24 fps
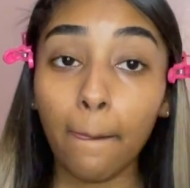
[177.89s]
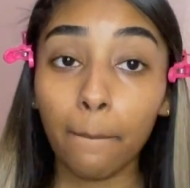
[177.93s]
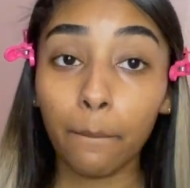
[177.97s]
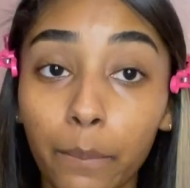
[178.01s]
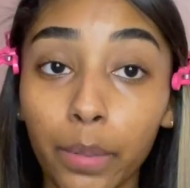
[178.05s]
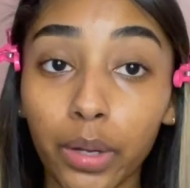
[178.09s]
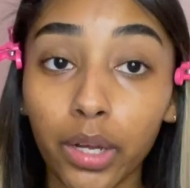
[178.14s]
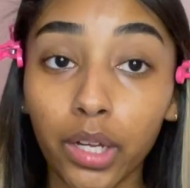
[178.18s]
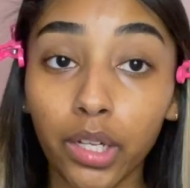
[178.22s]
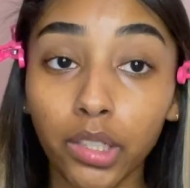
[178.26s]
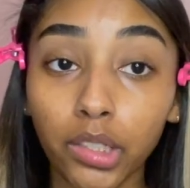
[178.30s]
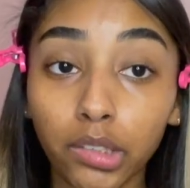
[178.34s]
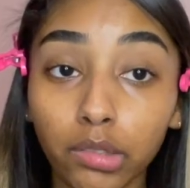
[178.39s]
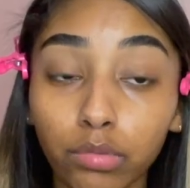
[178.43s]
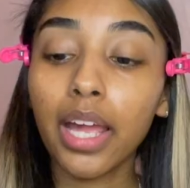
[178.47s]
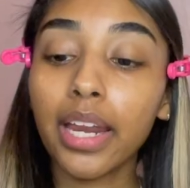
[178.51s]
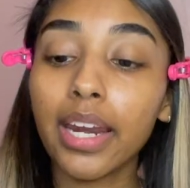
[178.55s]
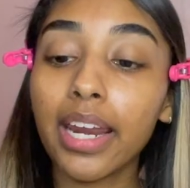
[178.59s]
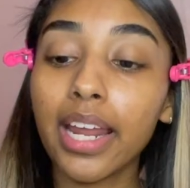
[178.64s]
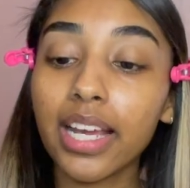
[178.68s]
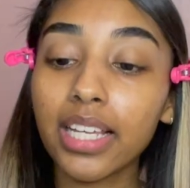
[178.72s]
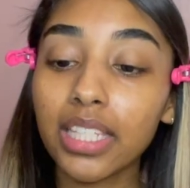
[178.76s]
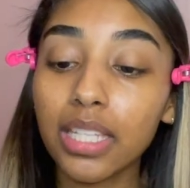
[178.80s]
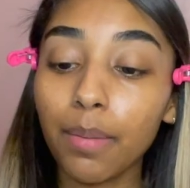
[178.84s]
But
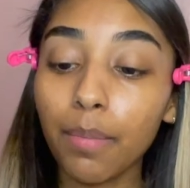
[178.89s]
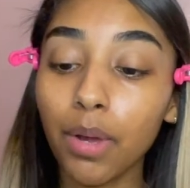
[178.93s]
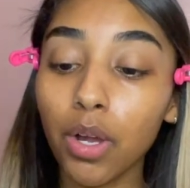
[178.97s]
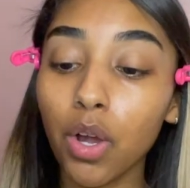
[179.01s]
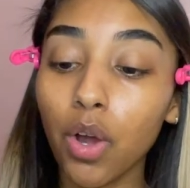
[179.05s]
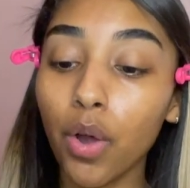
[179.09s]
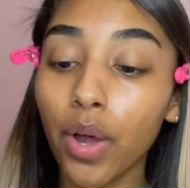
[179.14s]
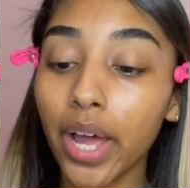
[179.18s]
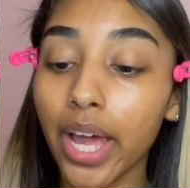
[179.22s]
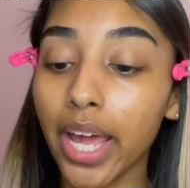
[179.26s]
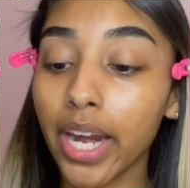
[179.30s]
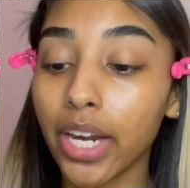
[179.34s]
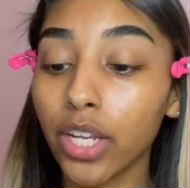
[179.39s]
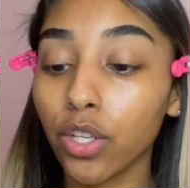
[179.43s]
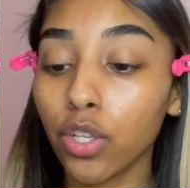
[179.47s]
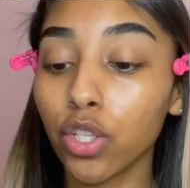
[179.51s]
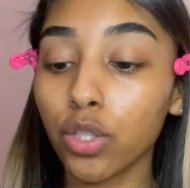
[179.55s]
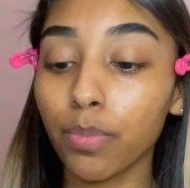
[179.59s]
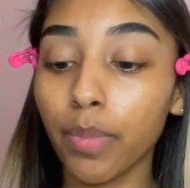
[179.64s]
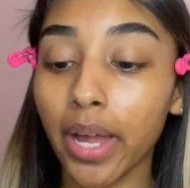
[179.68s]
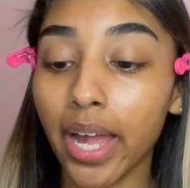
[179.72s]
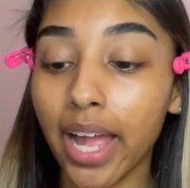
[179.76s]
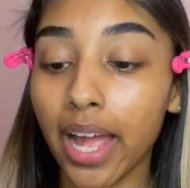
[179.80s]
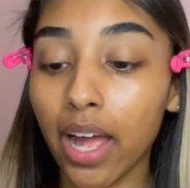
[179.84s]
next, I'm gonna go ahead and
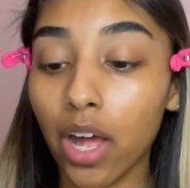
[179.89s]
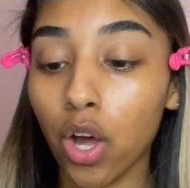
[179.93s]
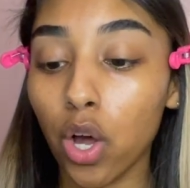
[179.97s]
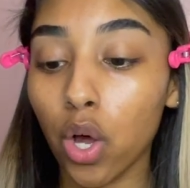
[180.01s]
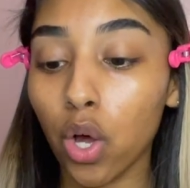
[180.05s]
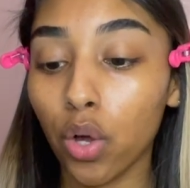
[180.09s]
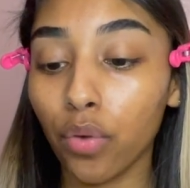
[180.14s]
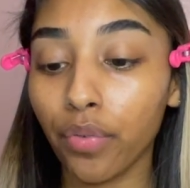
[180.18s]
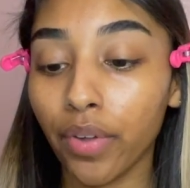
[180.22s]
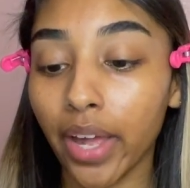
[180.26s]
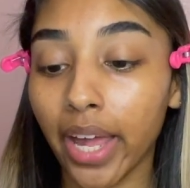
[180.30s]
use my e.l.f.